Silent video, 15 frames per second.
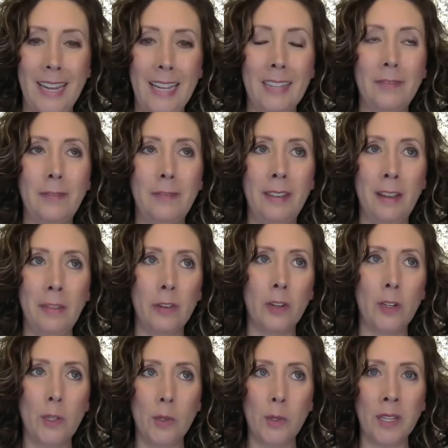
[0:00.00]
If
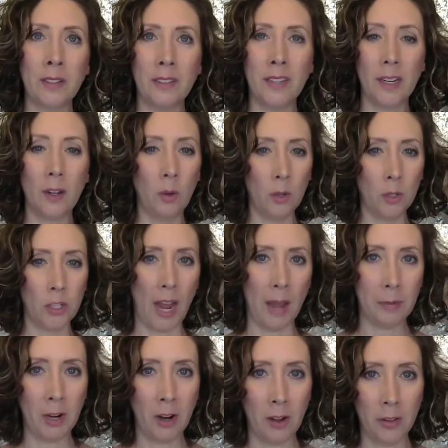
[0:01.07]
you're using like a whole
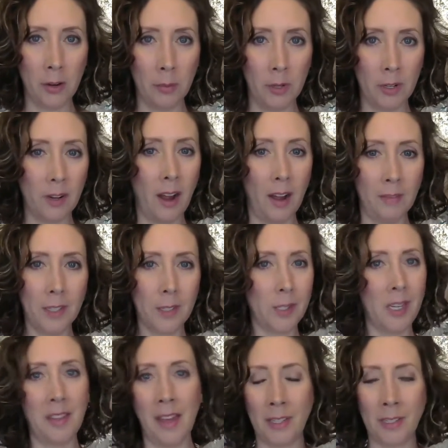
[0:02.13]
chapter out of their book,
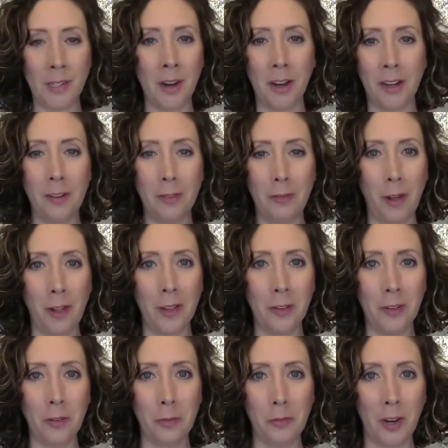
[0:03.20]
obviously that's not going to fall
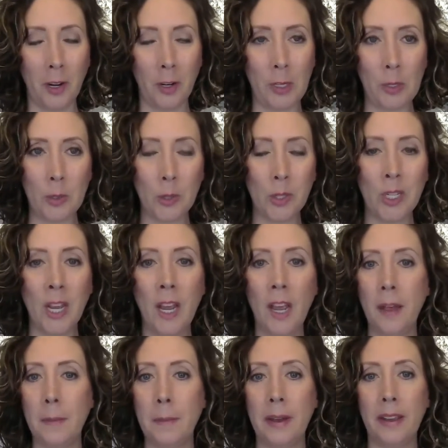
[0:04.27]
under fair use.
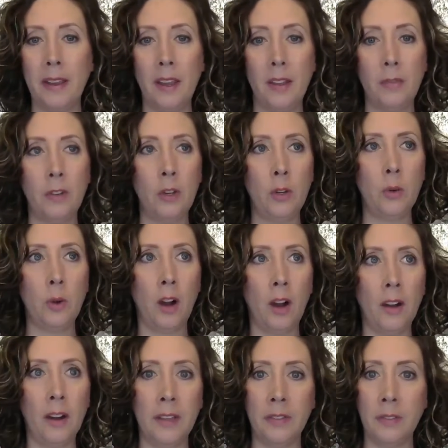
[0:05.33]
But if you
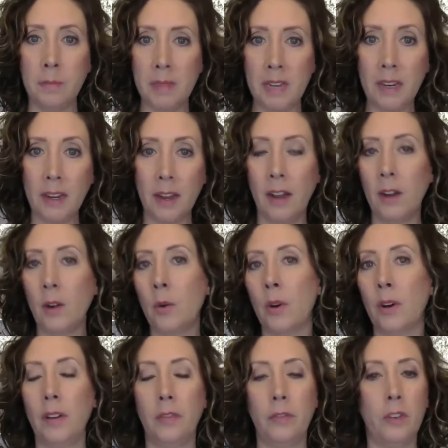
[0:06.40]
are in the media,
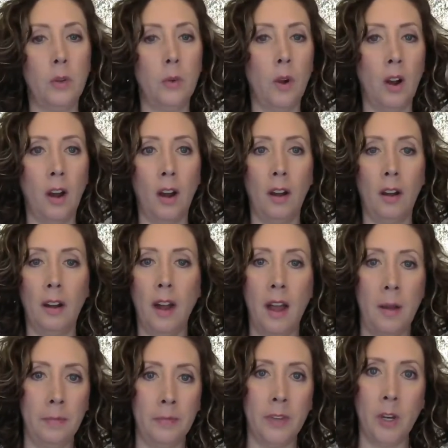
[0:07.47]
or if you
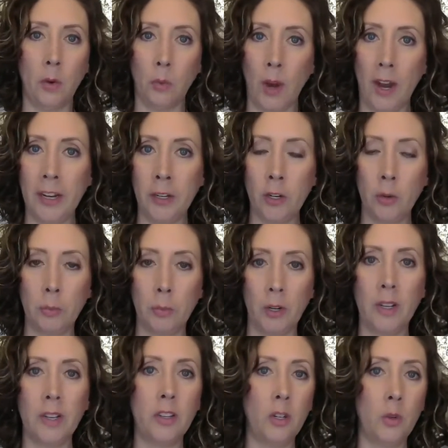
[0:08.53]
are writing your
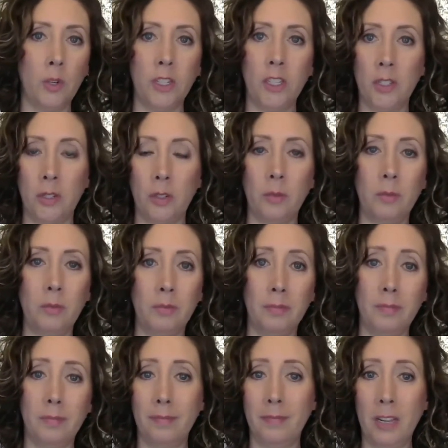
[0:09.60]
book and you want to
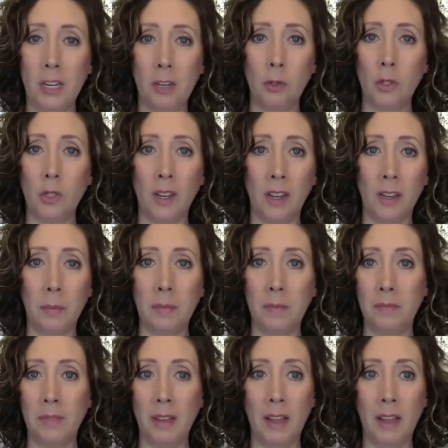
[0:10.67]
use a